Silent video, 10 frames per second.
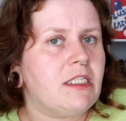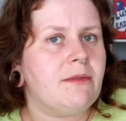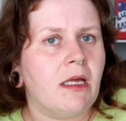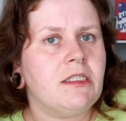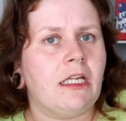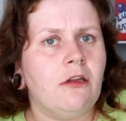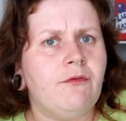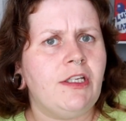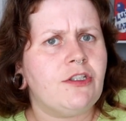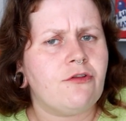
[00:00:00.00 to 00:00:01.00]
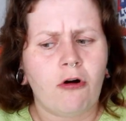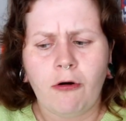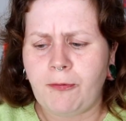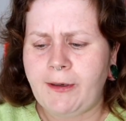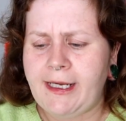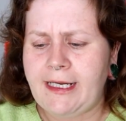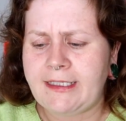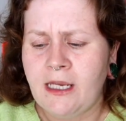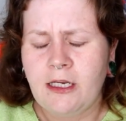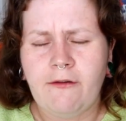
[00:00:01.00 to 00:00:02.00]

It smells like lovely strawberries.